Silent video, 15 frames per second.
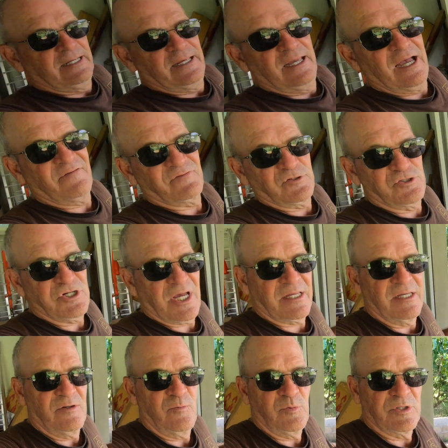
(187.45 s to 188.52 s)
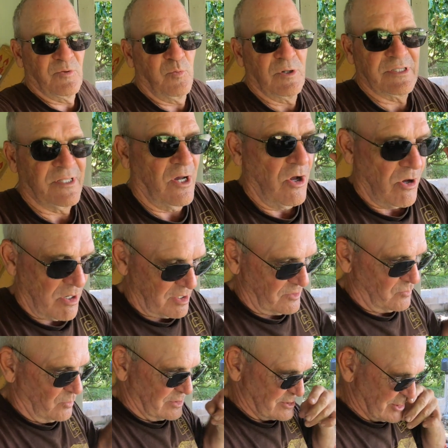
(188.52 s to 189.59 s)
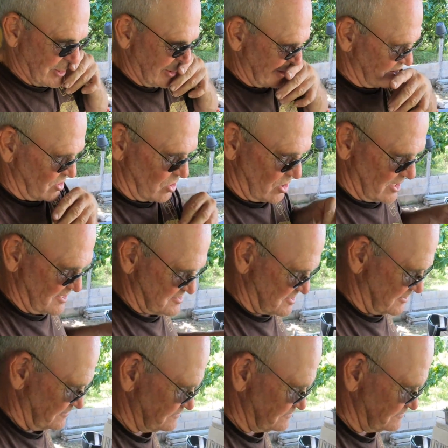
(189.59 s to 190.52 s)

after checking with what the Honda ones are going to cost